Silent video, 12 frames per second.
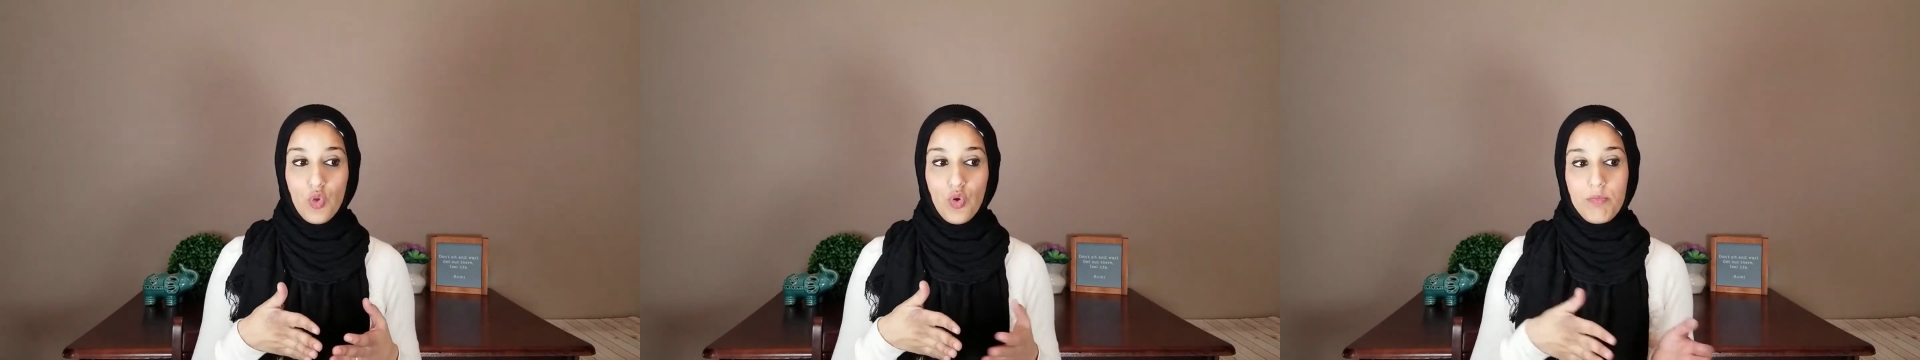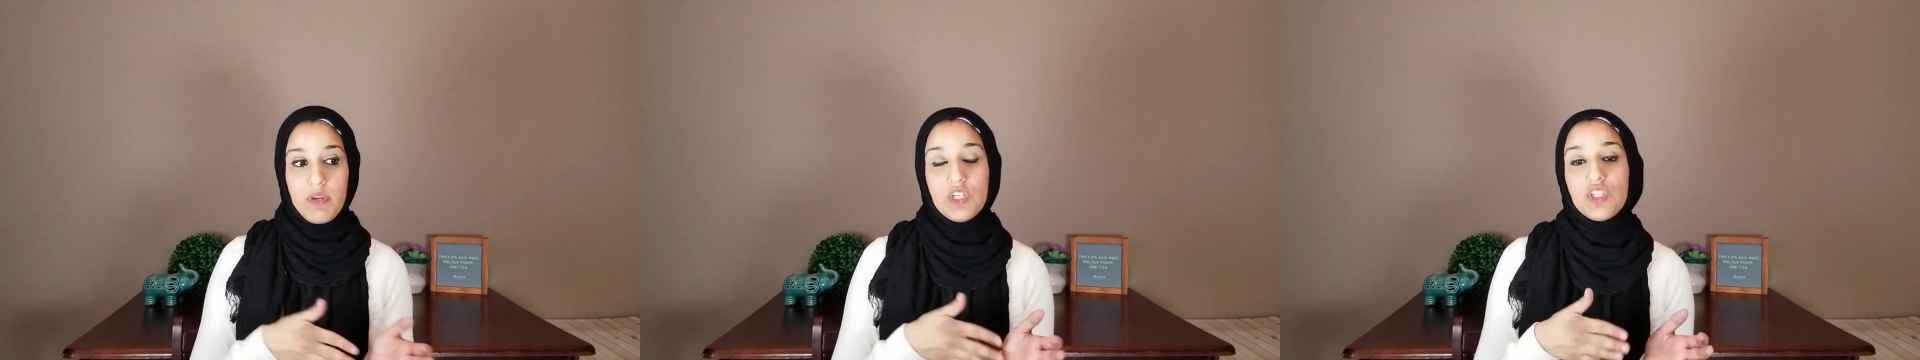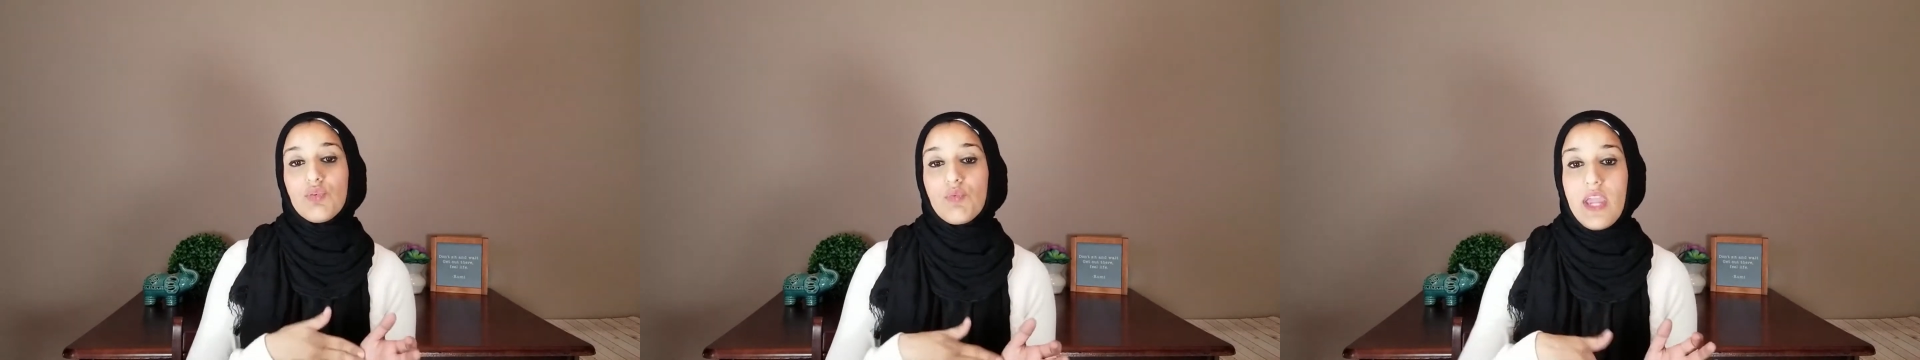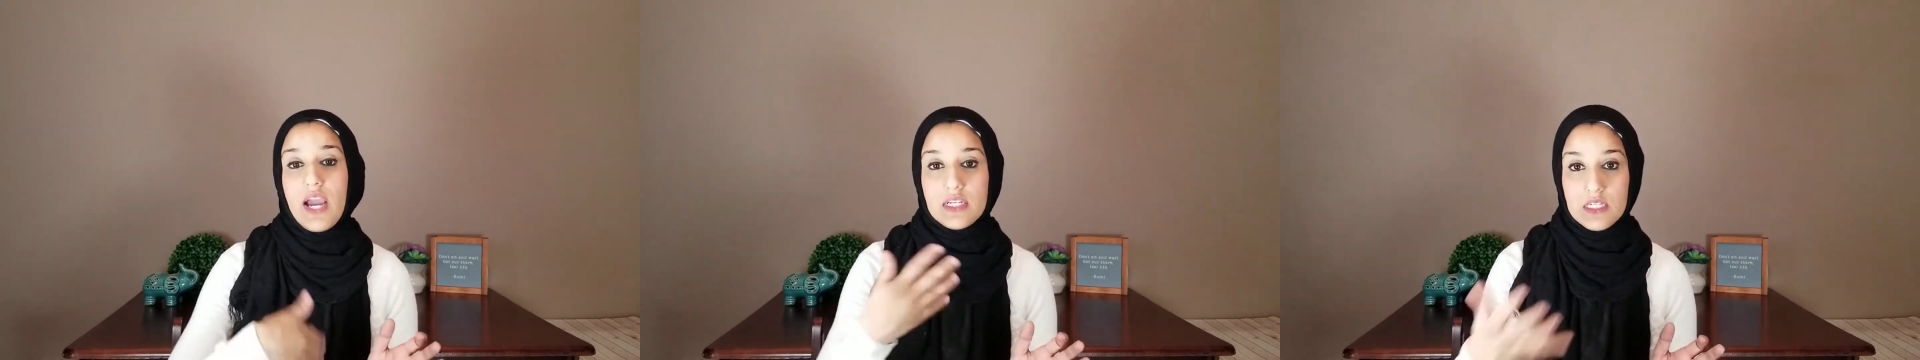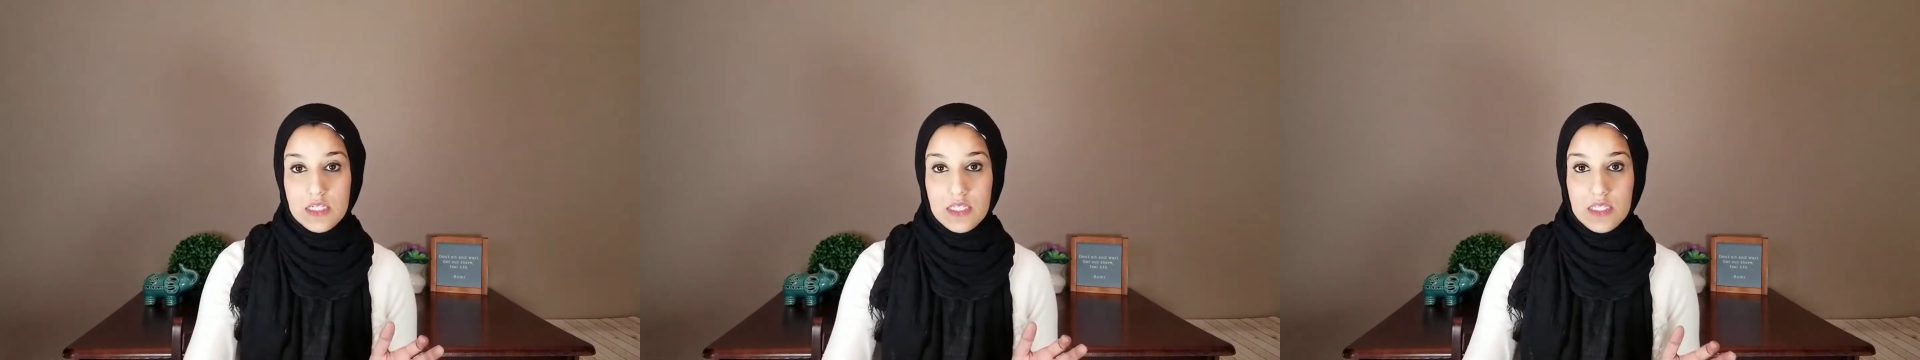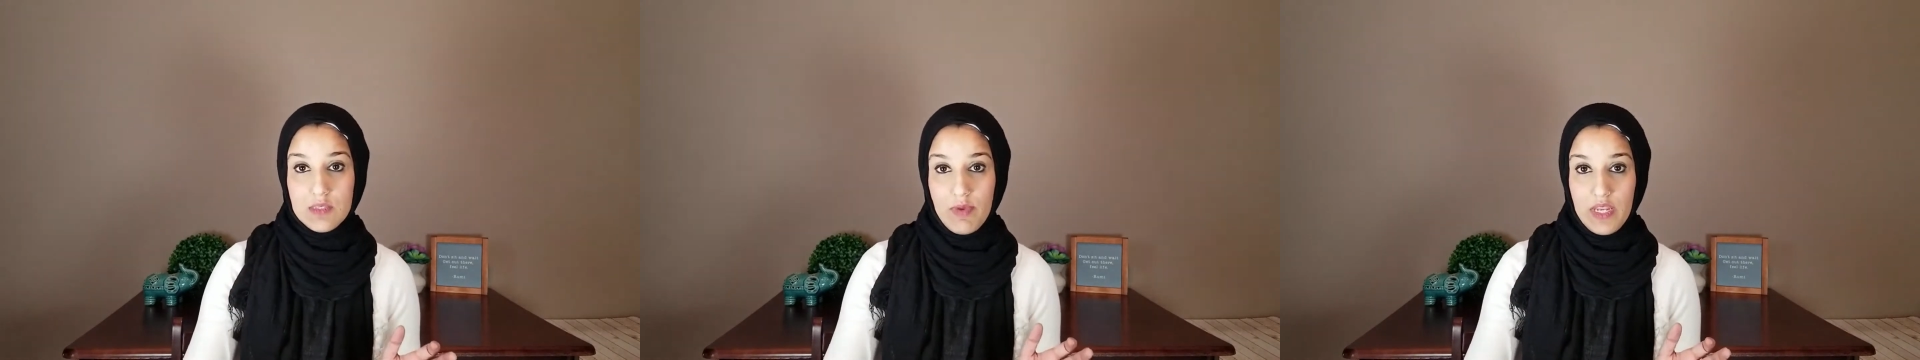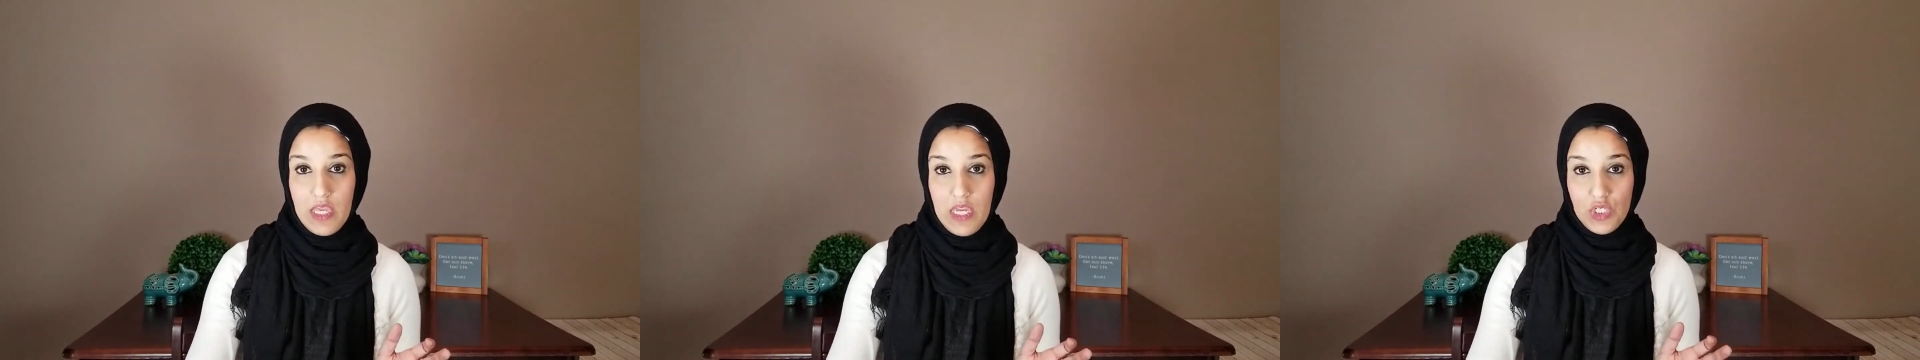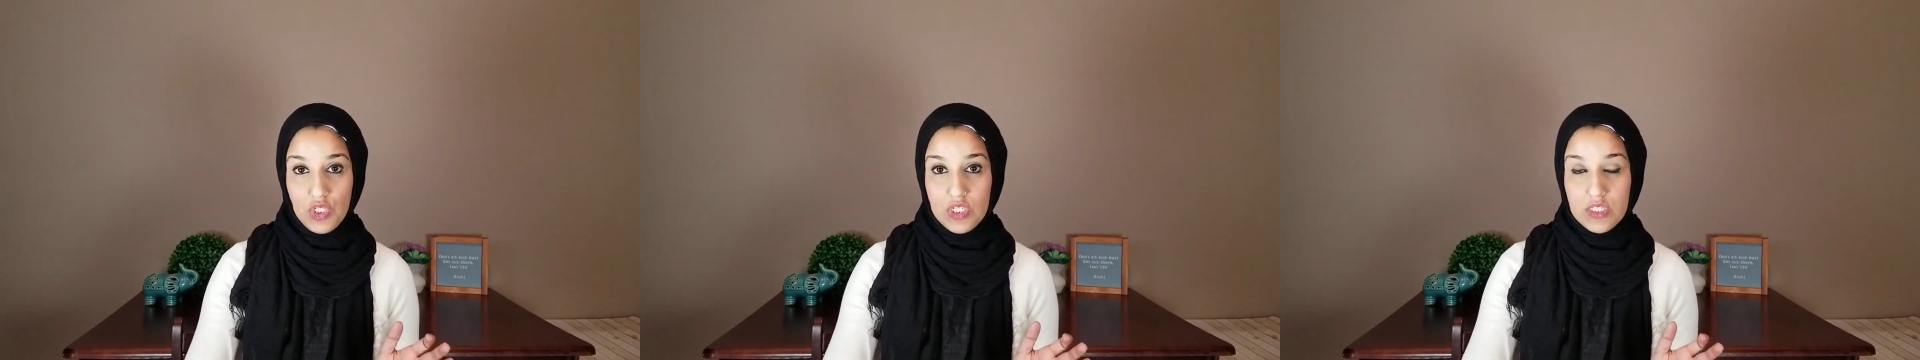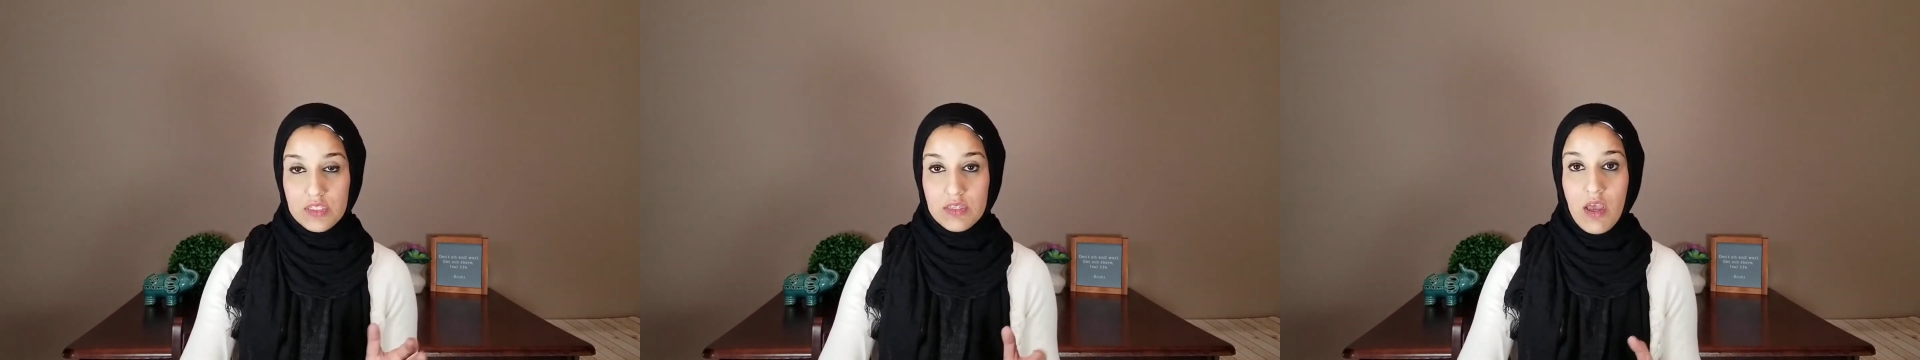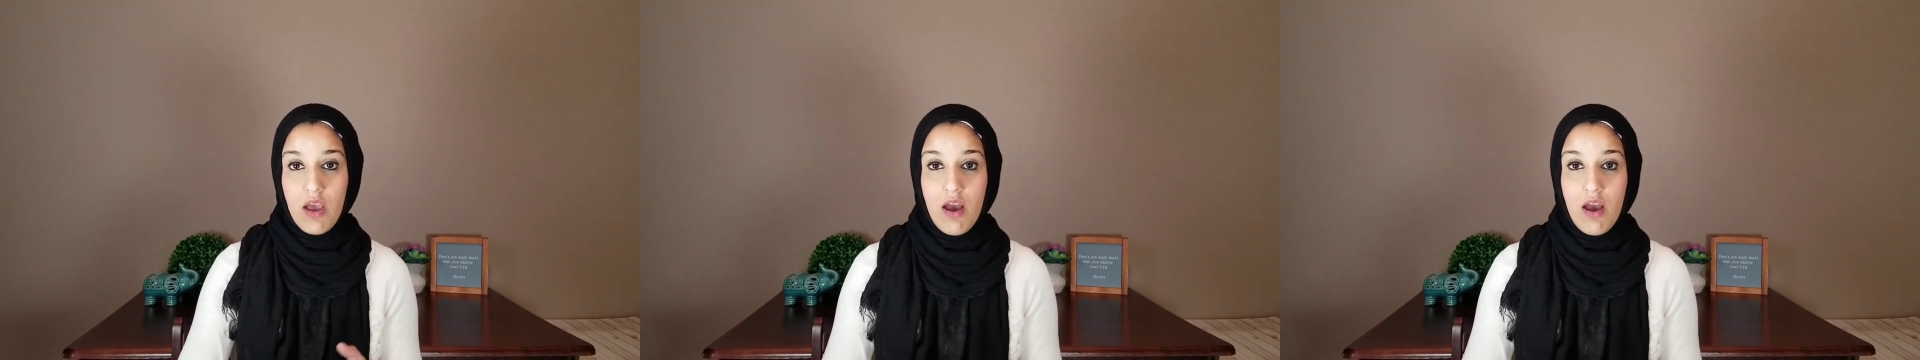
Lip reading: your patient reacted to these medications.